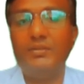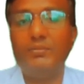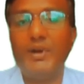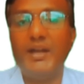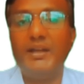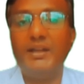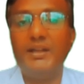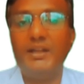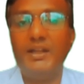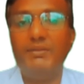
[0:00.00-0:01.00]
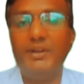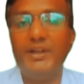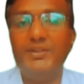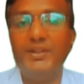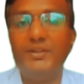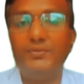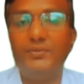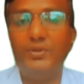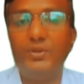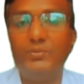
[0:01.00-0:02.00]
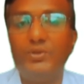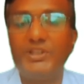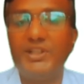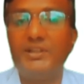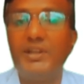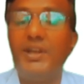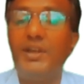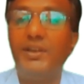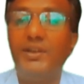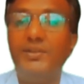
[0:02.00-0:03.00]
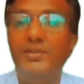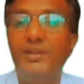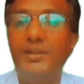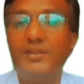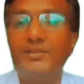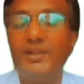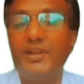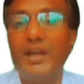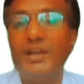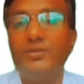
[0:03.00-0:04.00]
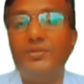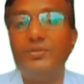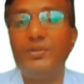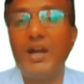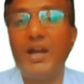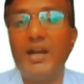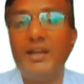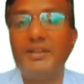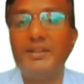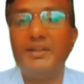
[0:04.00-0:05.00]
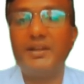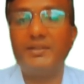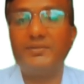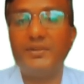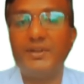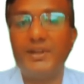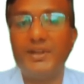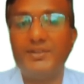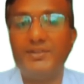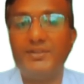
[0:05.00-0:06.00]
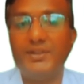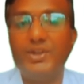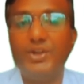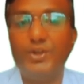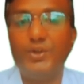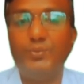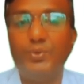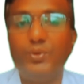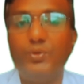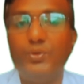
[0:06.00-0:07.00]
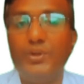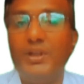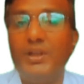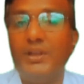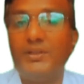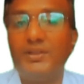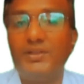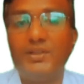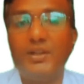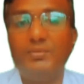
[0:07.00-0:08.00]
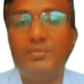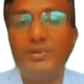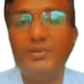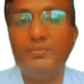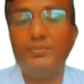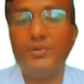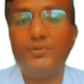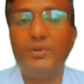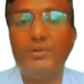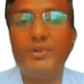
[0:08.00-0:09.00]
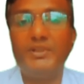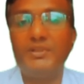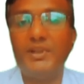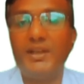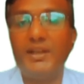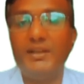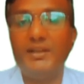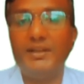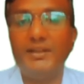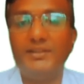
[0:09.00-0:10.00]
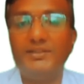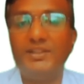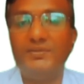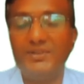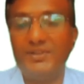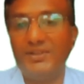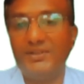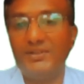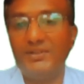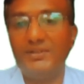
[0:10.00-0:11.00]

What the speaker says: By leveraging fluid motion, engineers achieve high heat transfer rates, improve system performance, and energy efficiency.